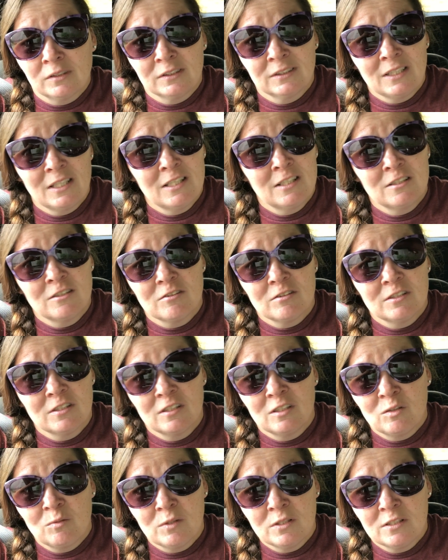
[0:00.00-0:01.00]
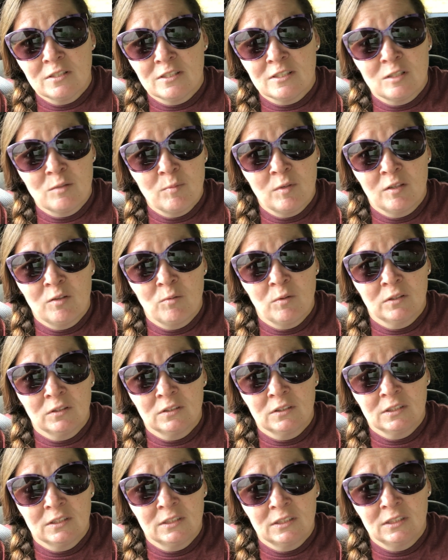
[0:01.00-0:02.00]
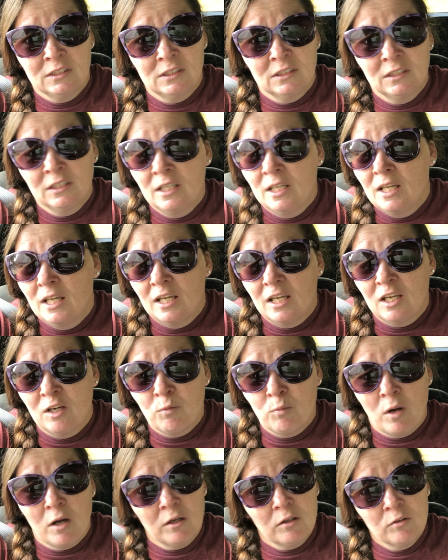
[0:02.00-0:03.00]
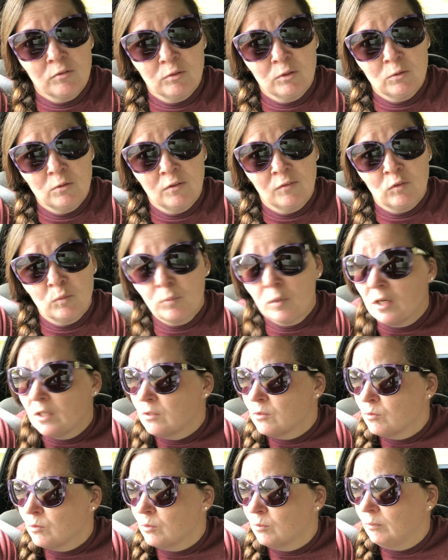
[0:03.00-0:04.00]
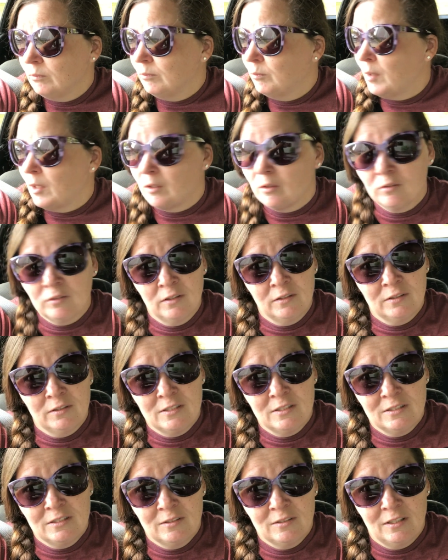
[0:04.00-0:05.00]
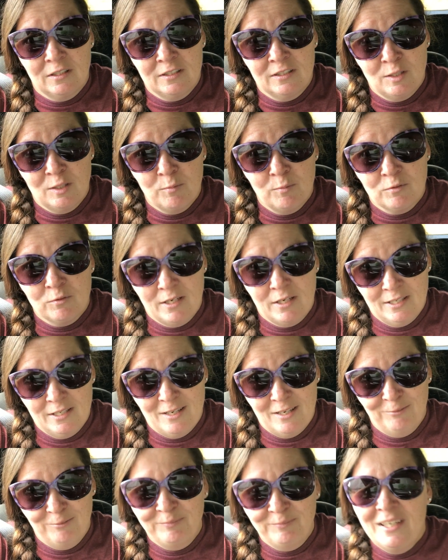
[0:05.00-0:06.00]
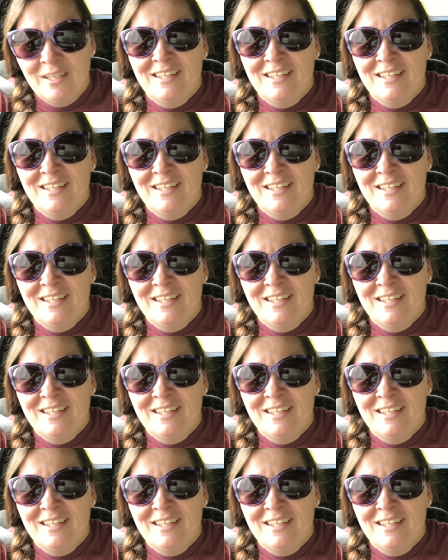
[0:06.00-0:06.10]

Does that interest anyone? Does anybody want to see a walkthrough of the prize room better than this attempt right now?